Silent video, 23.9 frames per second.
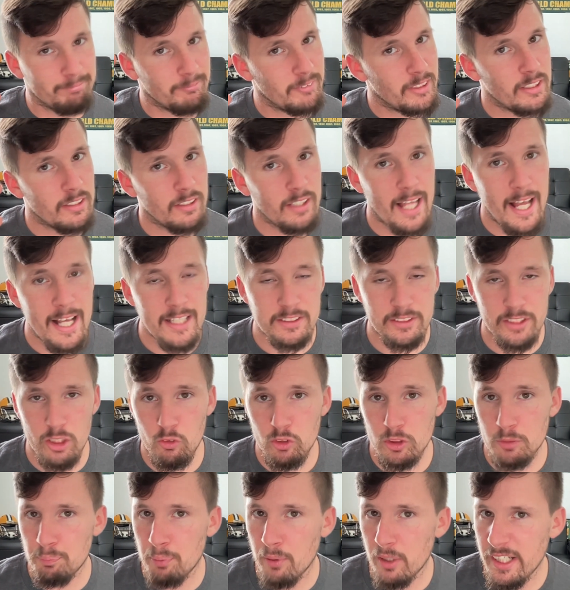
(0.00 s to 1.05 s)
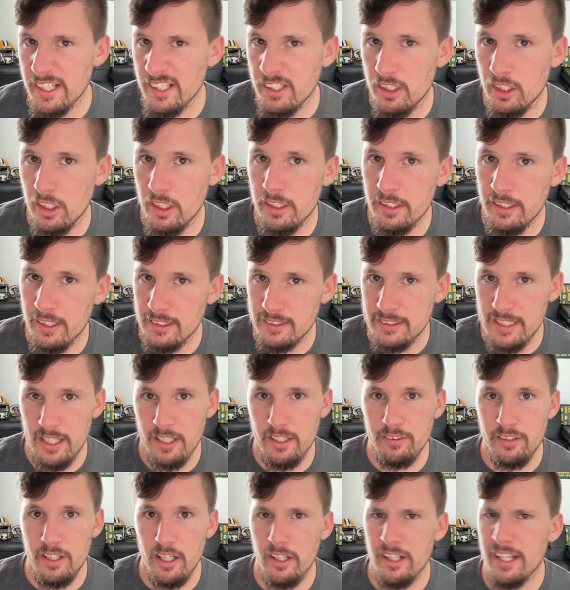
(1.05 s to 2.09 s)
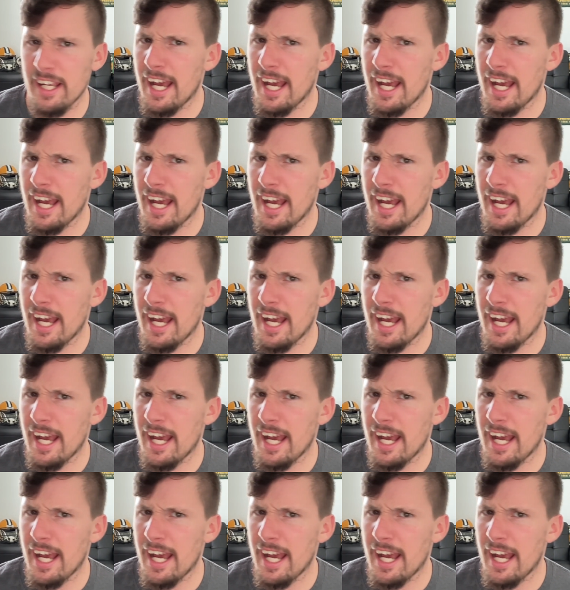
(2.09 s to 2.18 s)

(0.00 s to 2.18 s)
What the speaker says: last year was pretty good in the secondary.